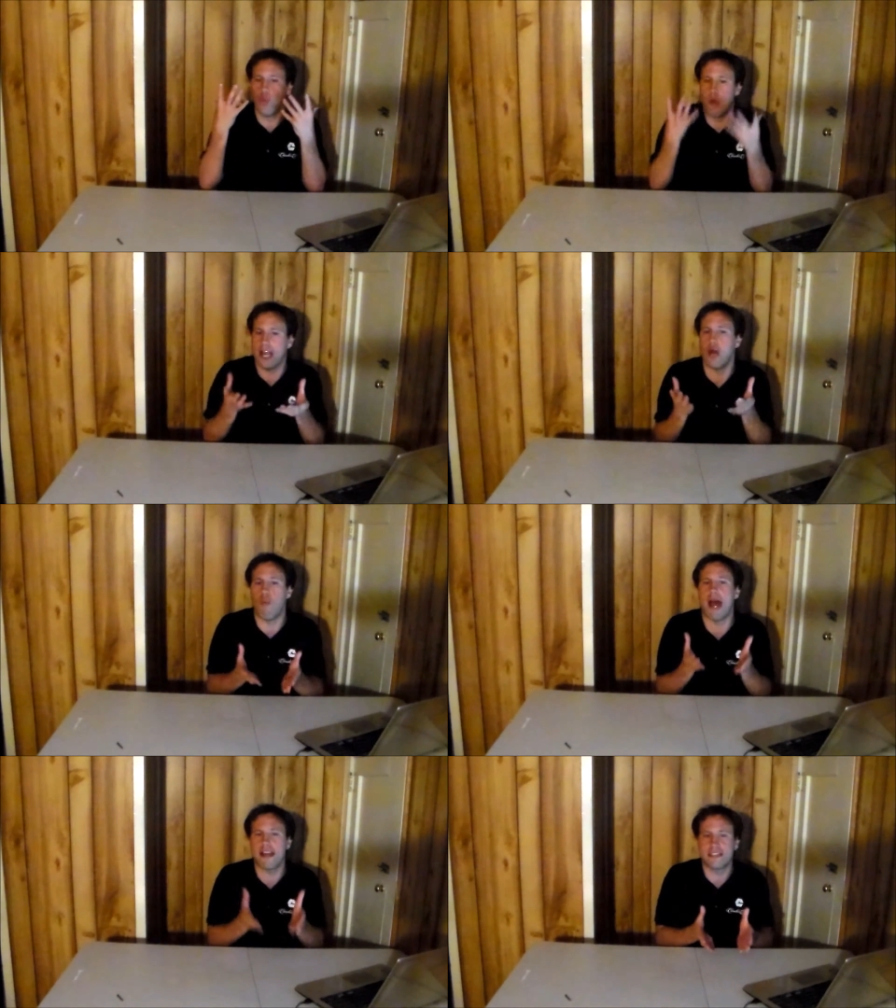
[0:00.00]

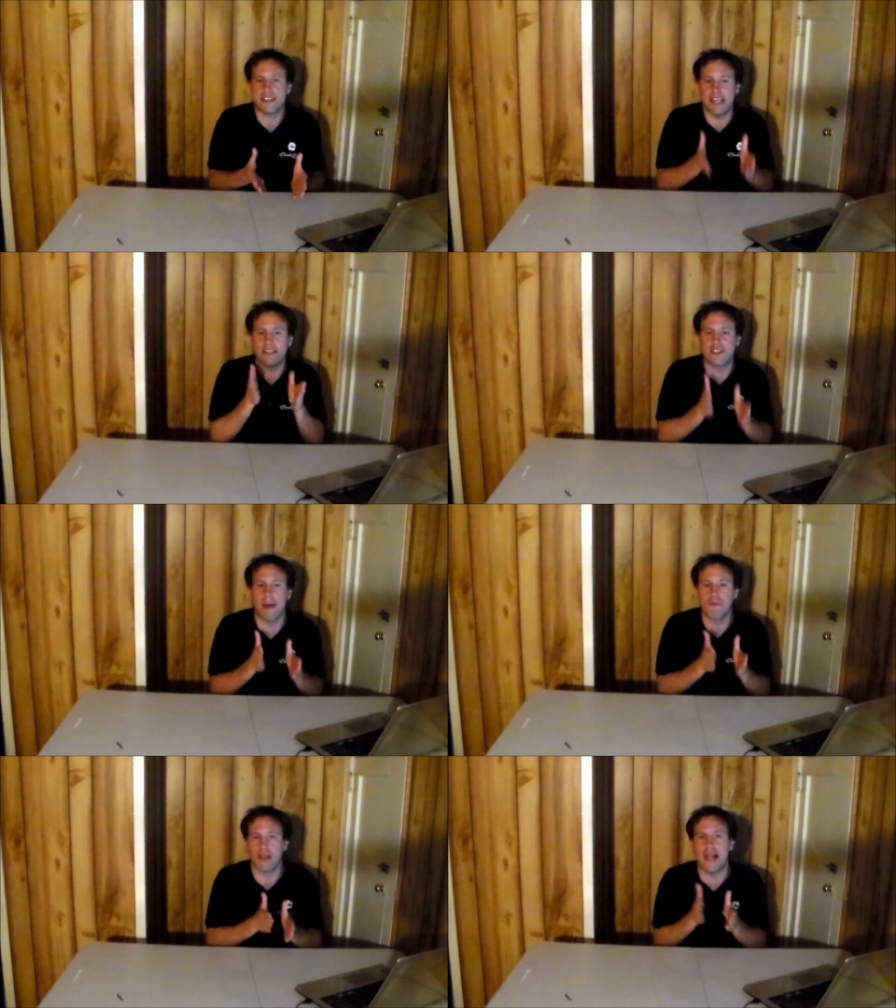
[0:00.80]
wouldn't want to see
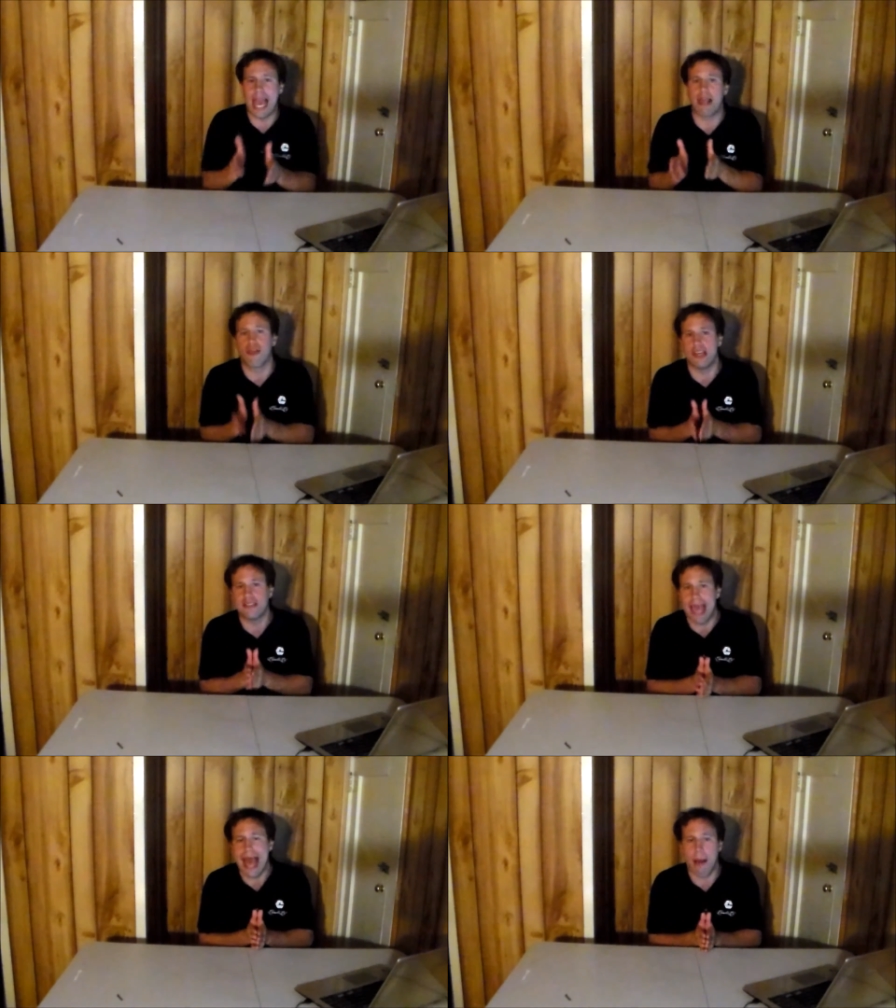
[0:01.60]
something like
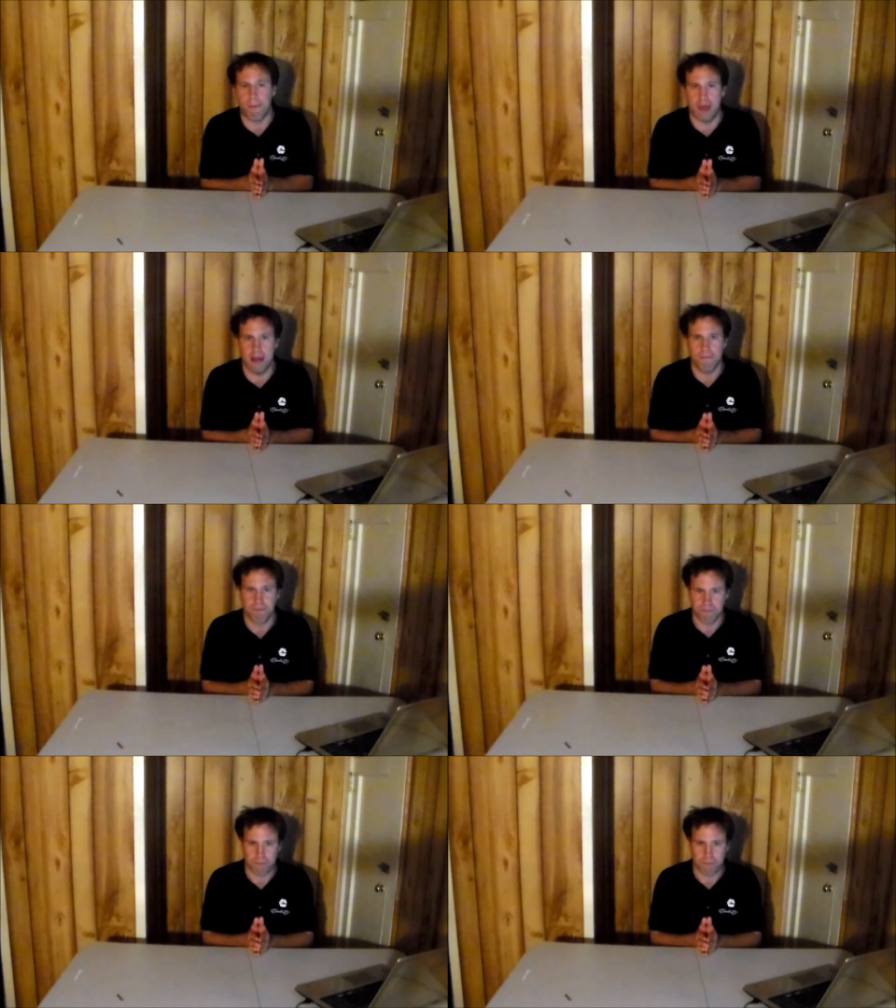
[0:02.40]
this happen.